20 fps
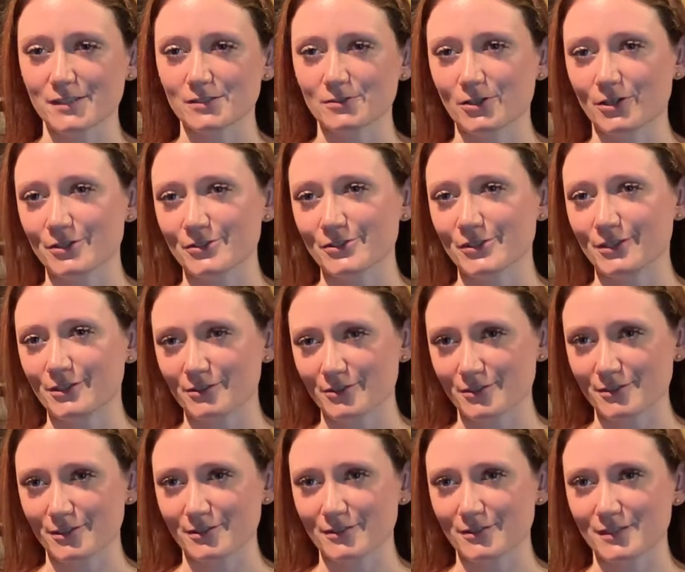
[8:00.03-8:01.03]
Larz
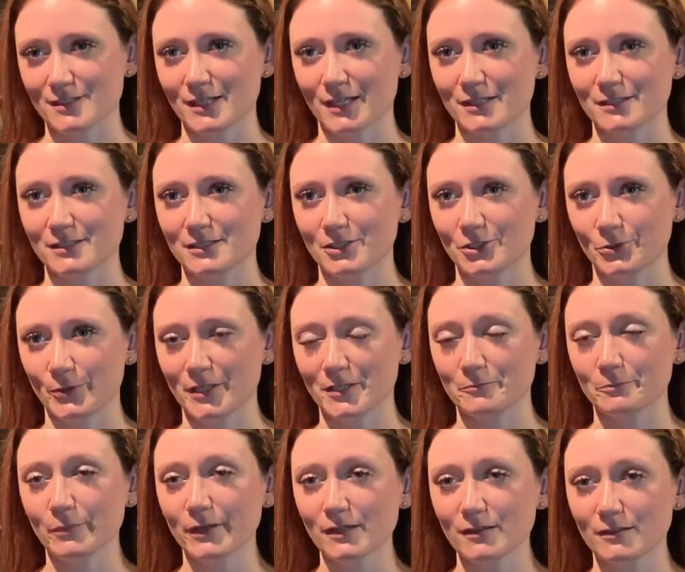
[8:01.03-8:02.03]
Anderson's
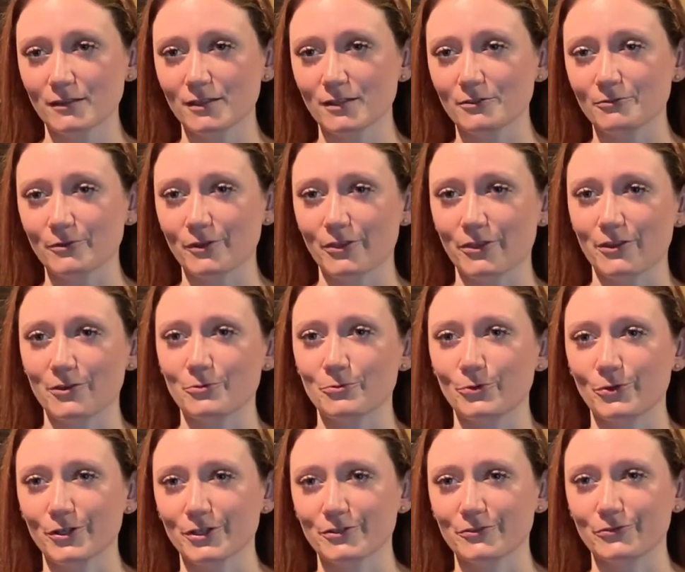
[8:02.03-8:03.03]
1908 Bailey with the
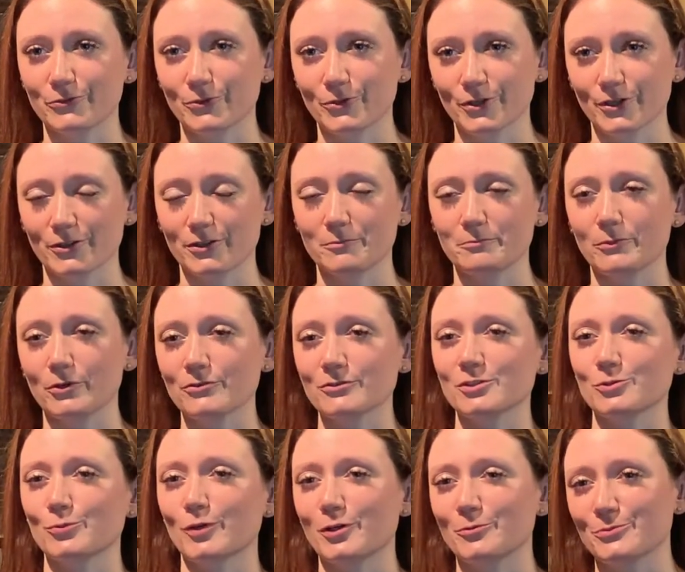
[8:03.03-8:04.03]
award for the
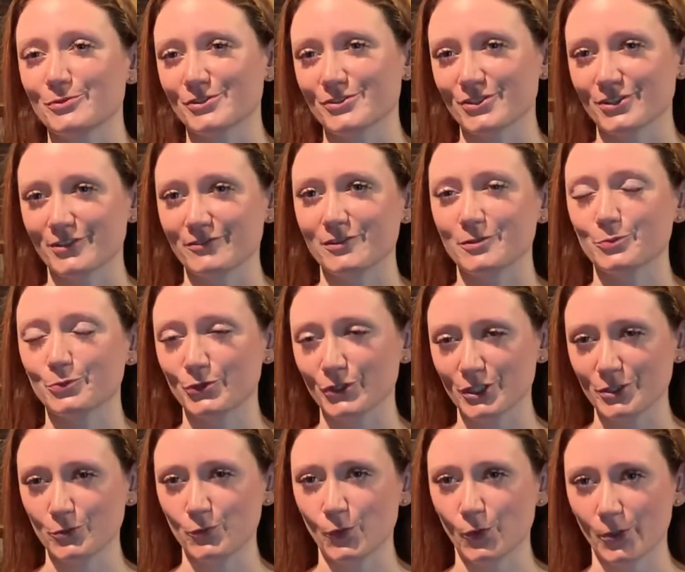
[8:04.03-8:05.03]
most well-preserved
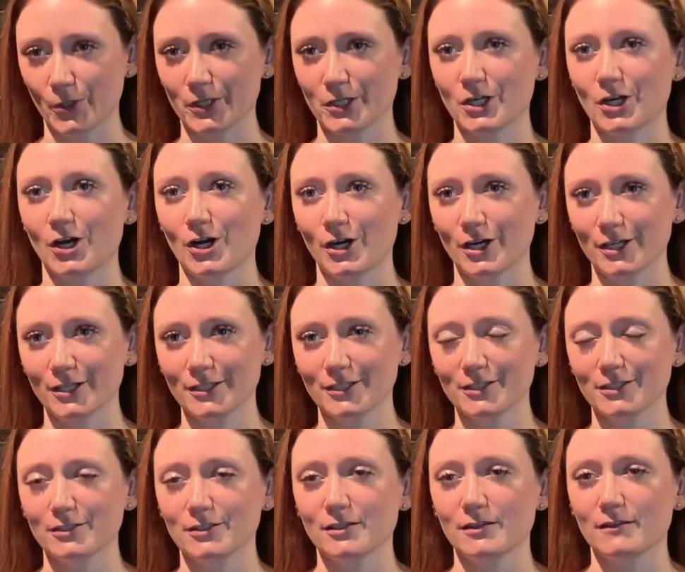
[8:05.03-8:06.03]
pre-war car.
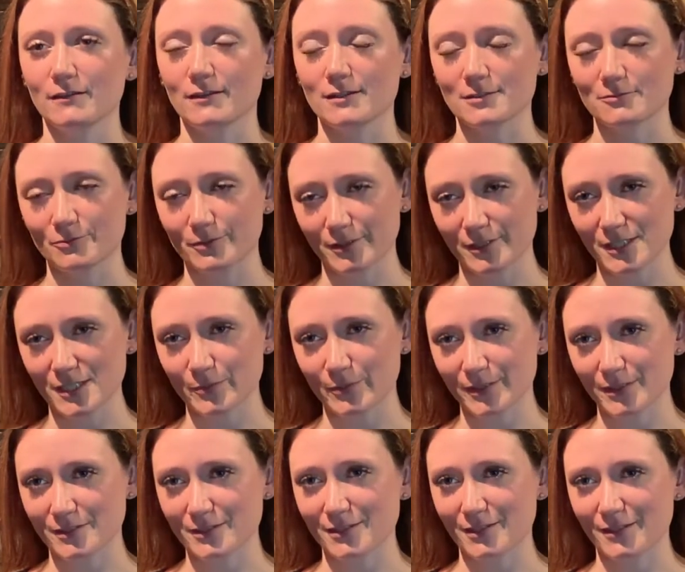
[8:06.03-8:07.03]
This really
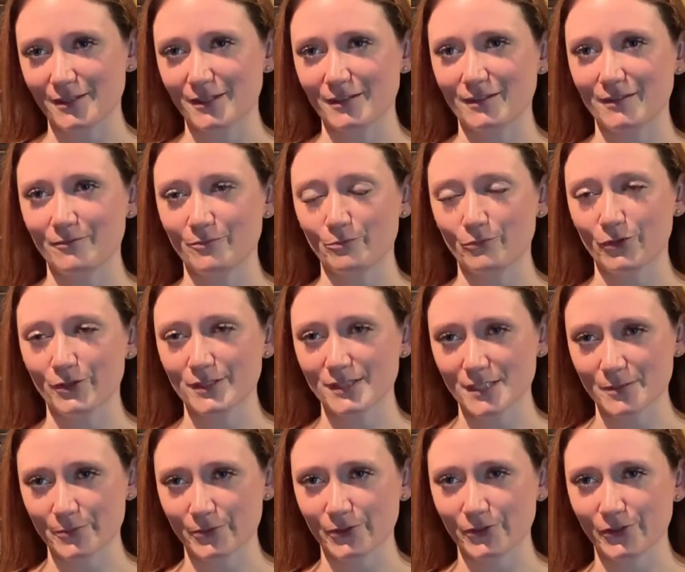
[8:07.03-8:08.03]
speaks to the
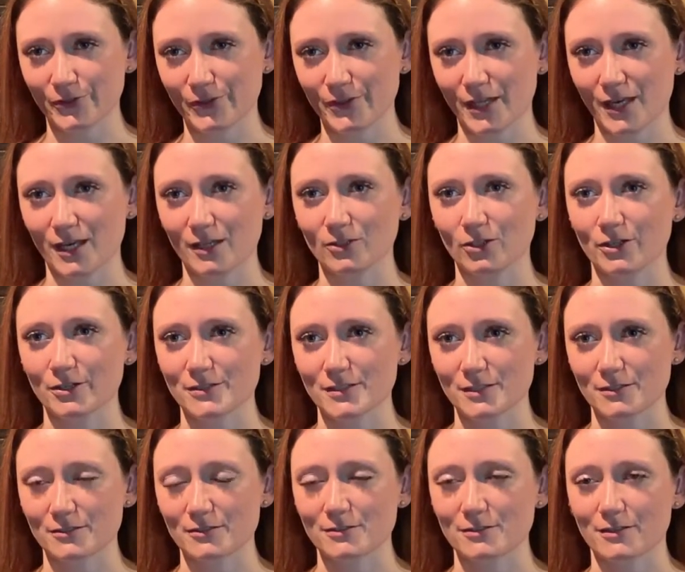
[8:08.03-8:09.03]
principle that Larz
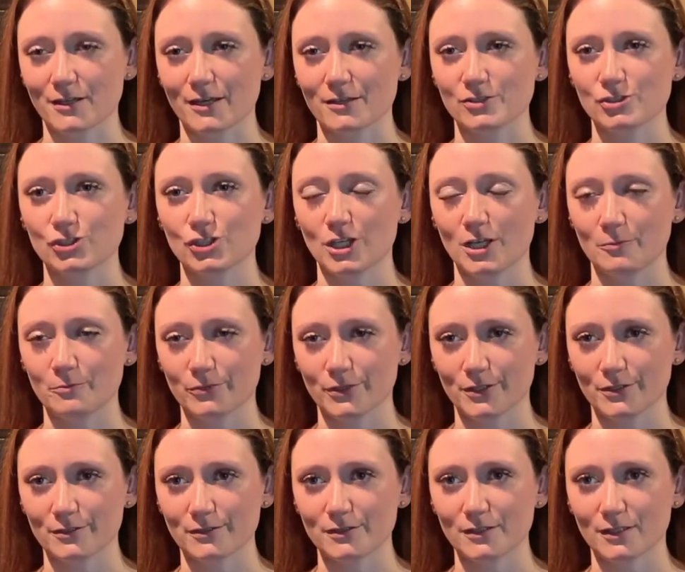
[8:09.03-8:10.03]
Anderson has
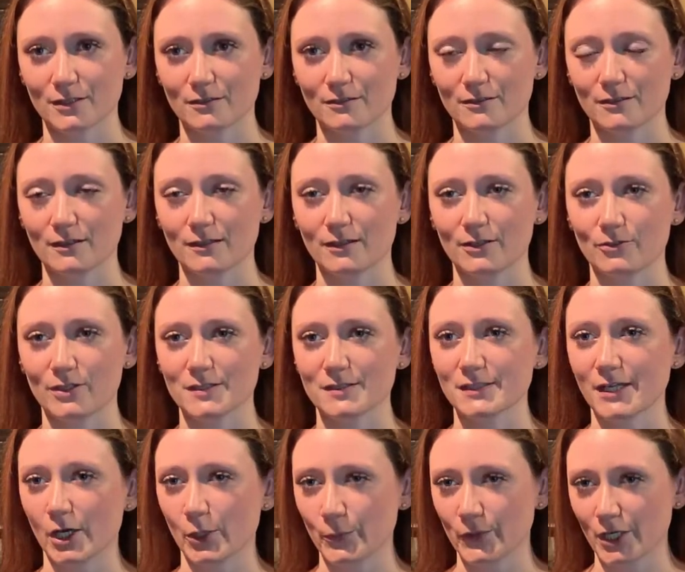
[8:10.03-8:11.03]
championed and is
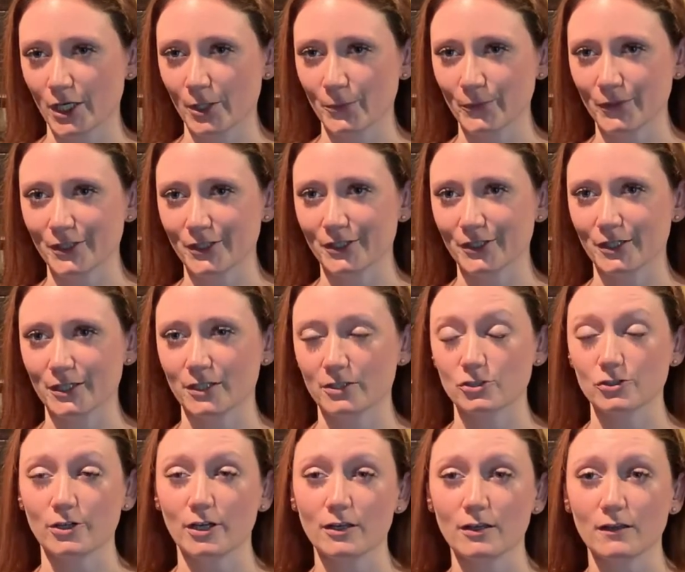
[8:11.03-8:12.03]
now becoming a
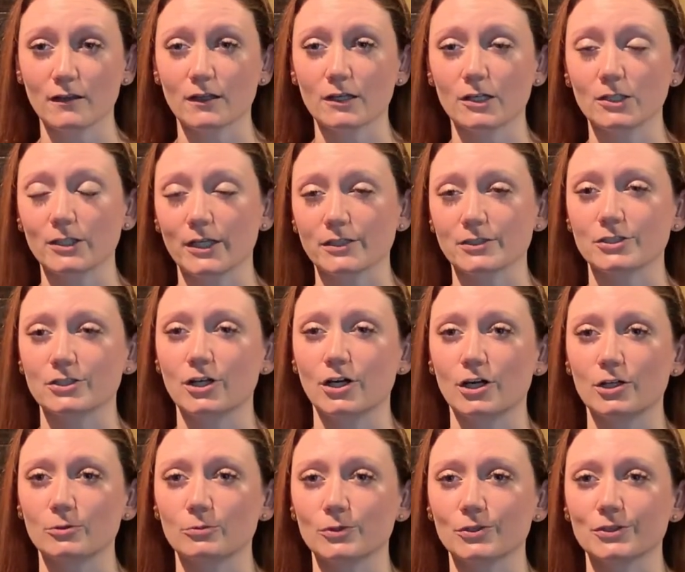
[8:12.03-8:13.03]
trend in the collector
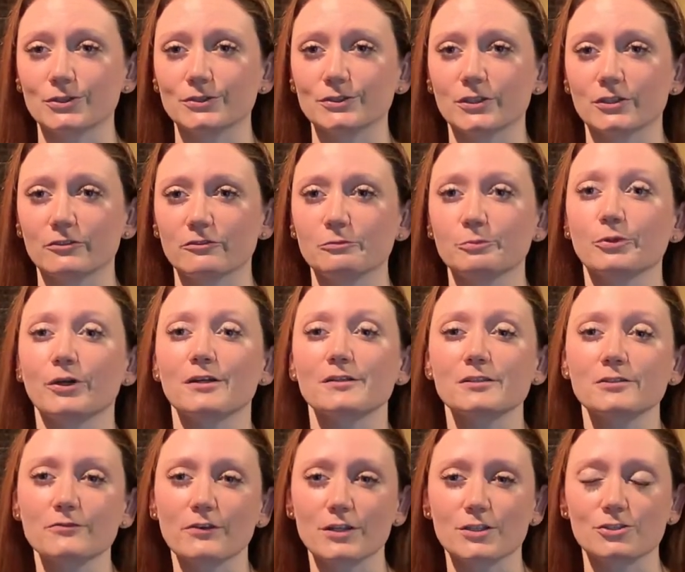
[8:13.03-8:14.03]
car world of
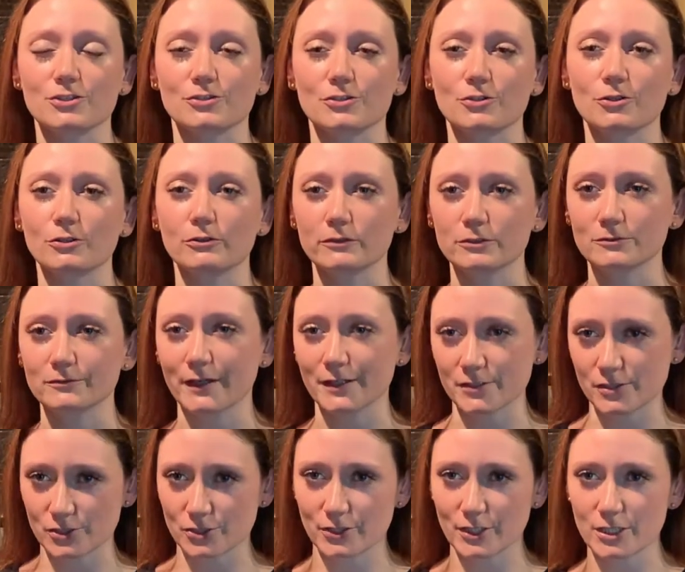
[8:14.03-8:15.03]
preservation over
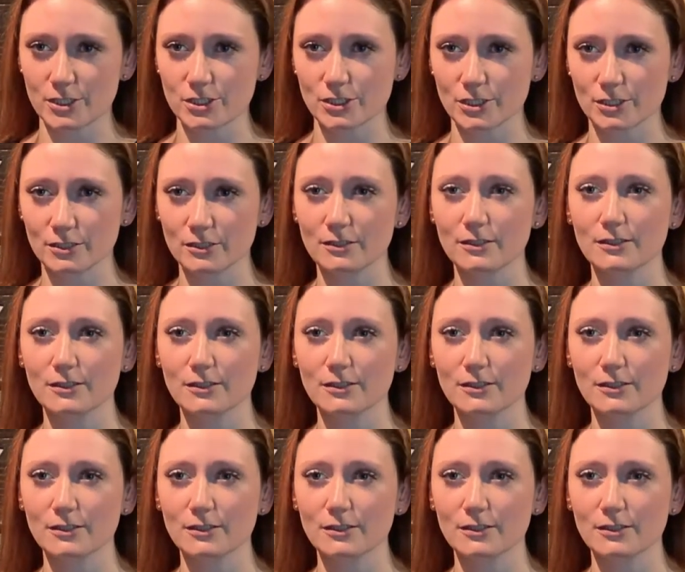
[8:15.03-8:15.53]
restoration.